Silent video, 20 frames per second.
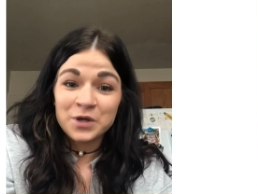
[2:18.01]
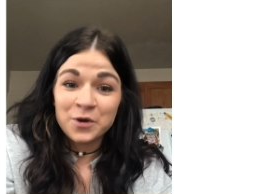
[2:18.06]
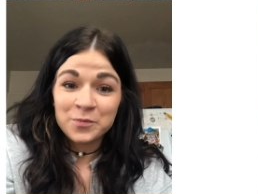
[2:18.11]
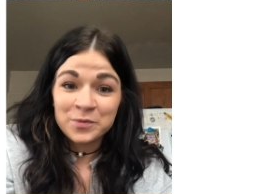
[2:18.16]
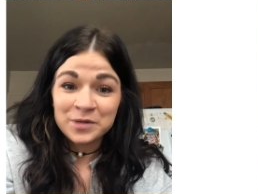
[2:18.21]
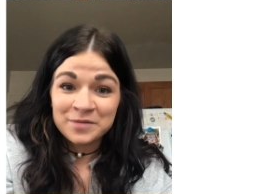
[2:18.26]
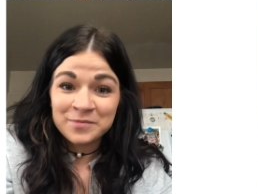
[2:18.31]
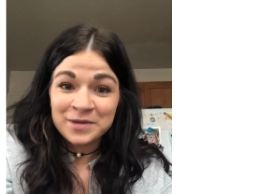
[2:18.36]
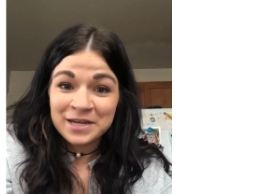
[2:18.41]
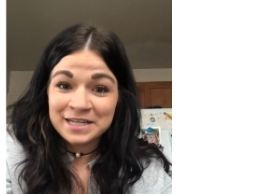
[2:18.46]

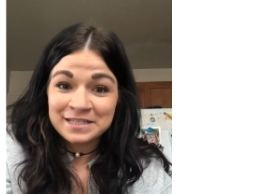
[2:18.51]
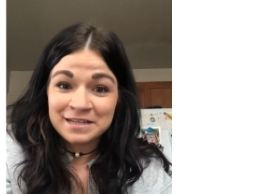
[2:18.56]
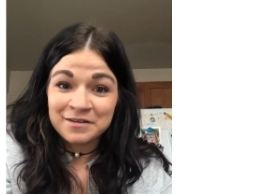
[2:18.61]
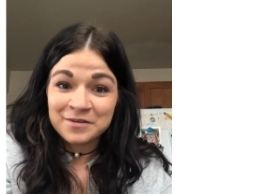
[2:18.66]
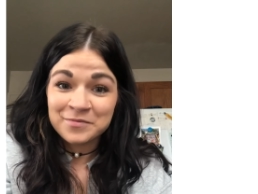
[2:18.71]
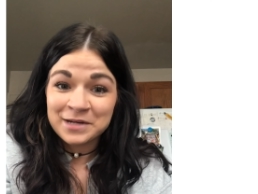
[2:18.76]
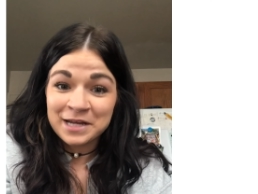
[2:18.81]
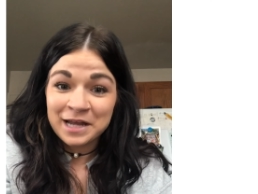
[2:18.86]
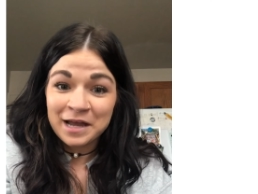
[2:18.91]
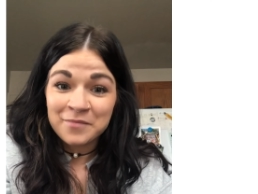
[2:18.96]
hoping to make it down
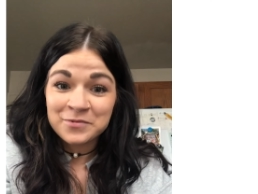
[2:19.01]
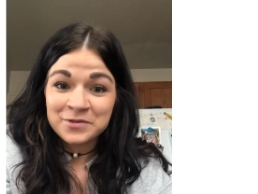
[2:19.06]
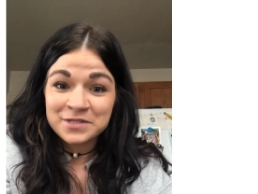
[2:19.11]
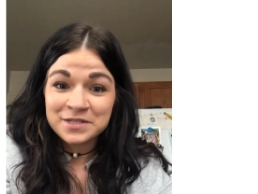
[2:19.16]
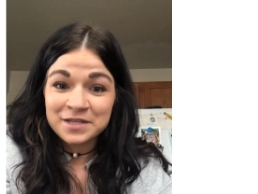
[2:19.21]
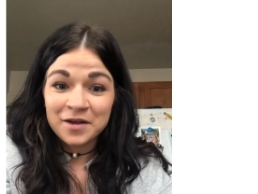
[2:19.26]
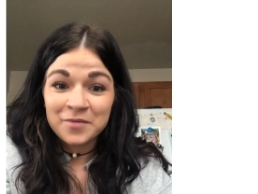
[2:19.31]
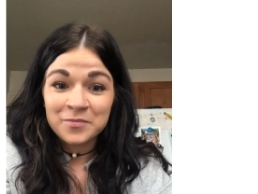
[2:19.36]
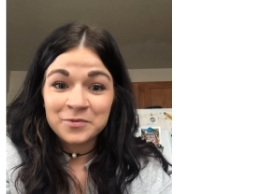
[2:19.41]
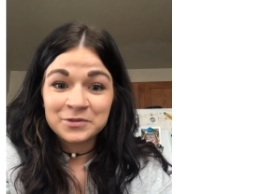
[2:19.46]
to Minneapolis
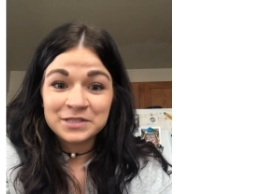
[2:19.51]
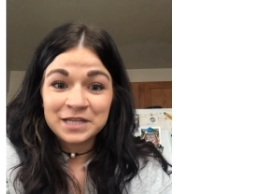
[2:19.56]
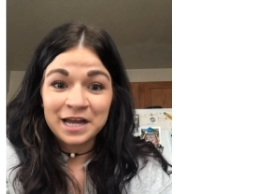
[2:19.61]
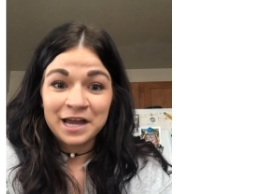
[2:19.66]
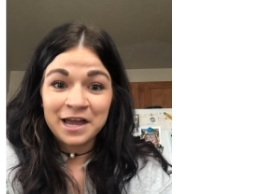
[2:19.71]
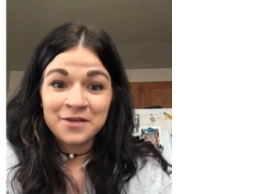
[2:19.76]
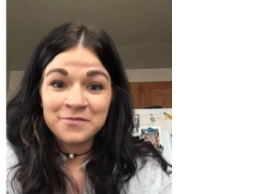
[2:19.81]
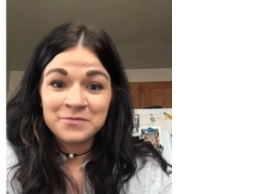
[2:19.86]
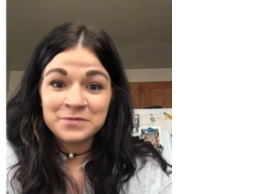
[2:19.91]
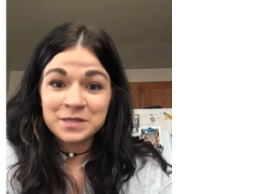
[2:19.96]
a couple of
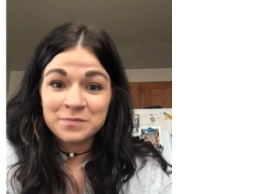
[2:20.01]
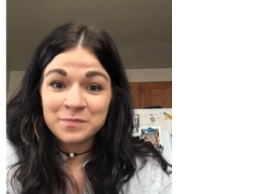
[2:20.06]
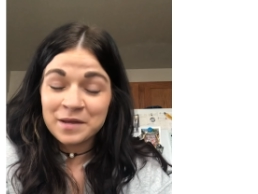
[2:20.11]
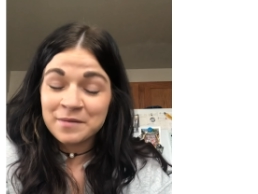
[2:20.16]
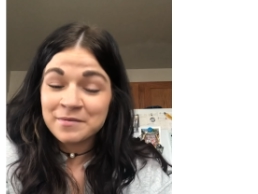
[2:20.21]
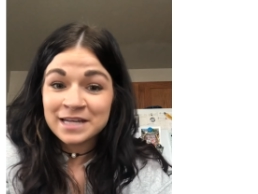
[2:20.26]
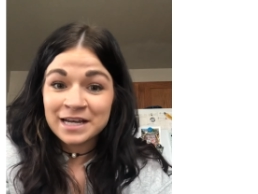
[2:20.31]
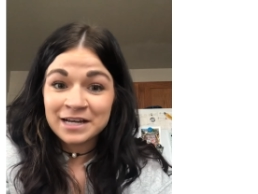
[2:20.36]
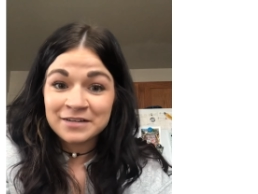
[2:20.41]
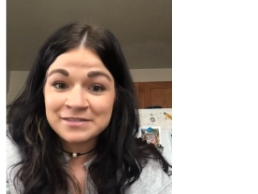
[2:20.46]
times and
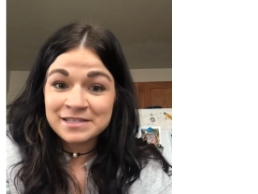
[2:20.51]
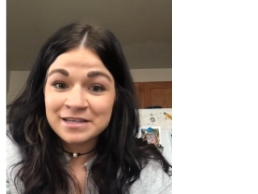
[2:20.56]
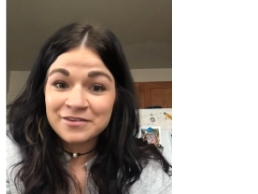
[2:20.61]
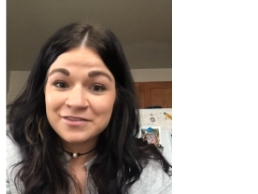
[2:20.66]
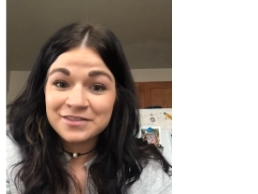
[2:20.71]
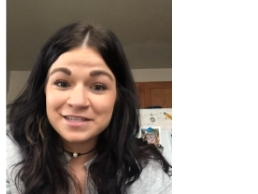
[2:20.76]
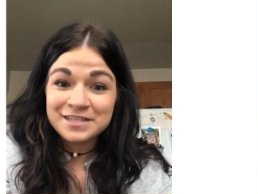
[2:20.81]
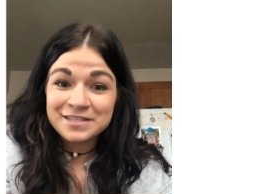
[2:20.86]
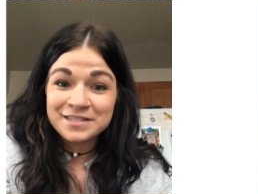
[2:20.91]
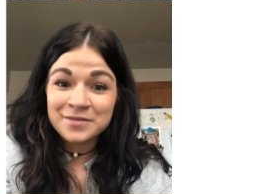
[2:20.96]
maybe down
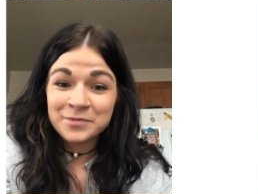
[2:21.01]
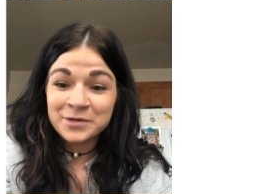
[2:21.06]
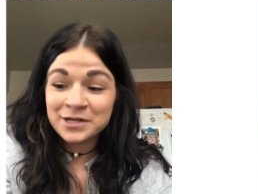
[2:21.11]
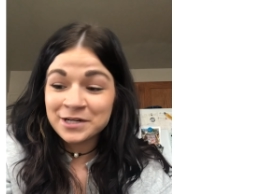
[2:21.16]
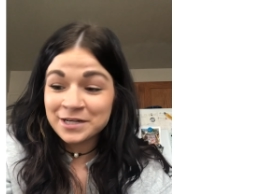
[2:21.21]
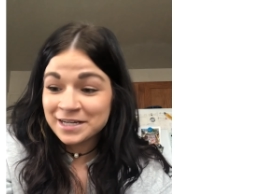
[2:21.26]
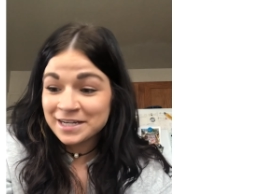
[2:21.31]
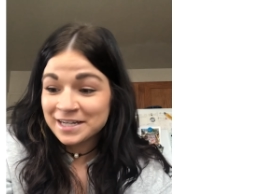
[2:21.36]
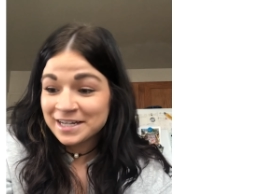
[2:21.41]
south this summer.